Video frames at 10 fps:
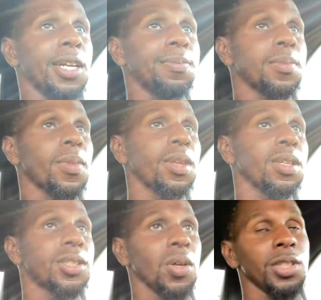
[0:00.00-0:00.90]
it.
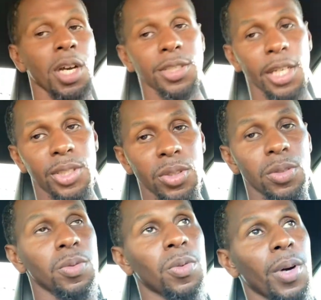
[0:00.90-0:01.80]
So y'all stay
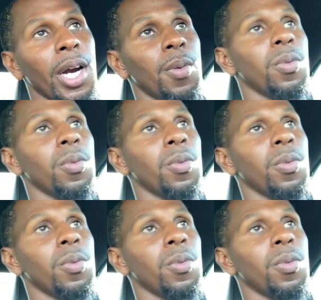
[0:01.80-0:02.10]
tuned. Ride